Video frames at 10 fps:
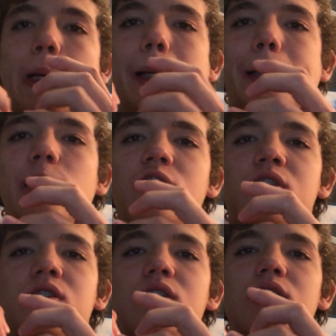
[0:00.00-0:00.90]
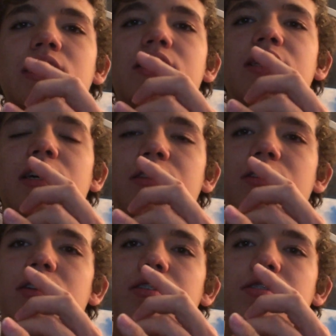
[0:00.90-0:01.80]
And yes,
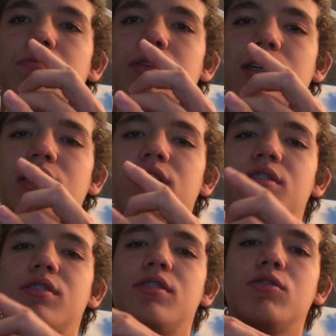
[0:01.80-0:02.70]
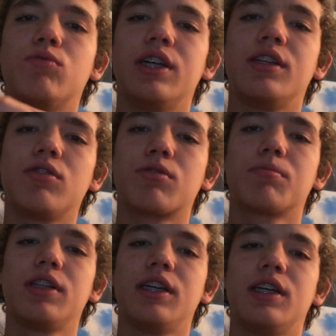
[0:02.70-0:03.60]
it is because the wind
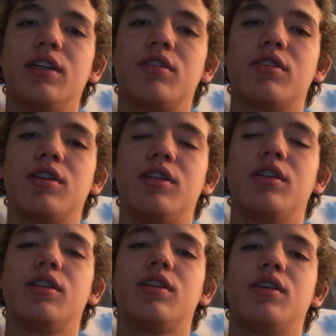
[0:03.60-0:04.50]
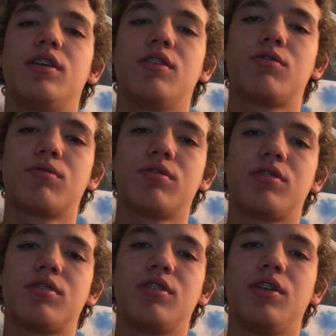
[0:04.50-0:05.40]
normally hits in
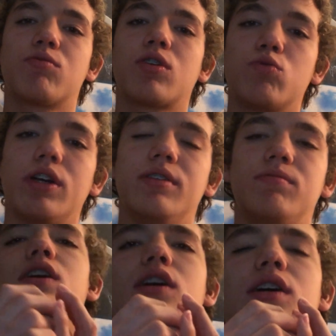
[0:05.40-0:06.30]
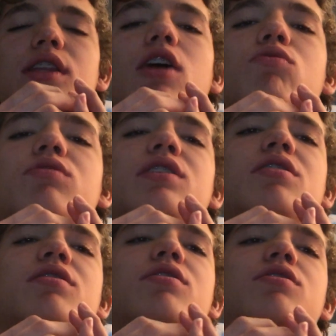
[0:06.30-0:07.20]
towards the runway. Now, this
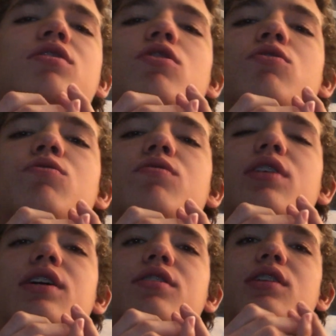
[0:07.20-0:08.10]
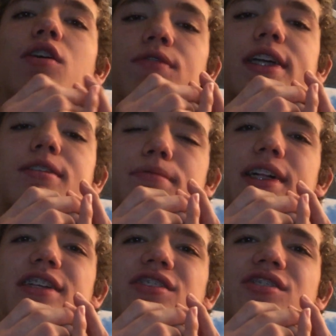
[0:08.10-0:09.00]
is so
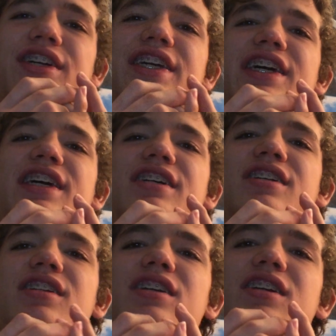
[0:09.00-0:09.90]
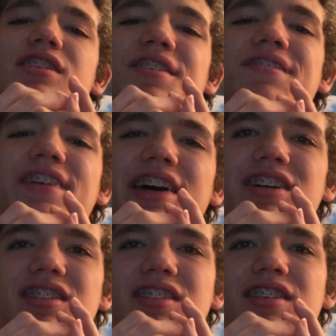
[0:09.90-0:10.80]
self-explanatory, and it is a
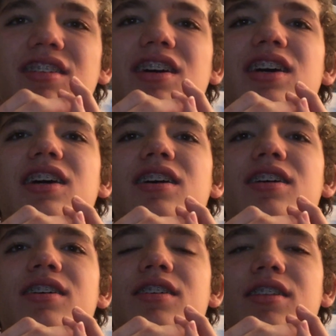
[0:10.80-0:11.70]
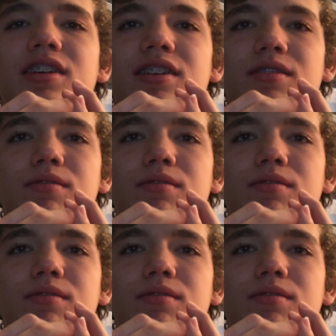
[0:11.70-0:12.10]
fact that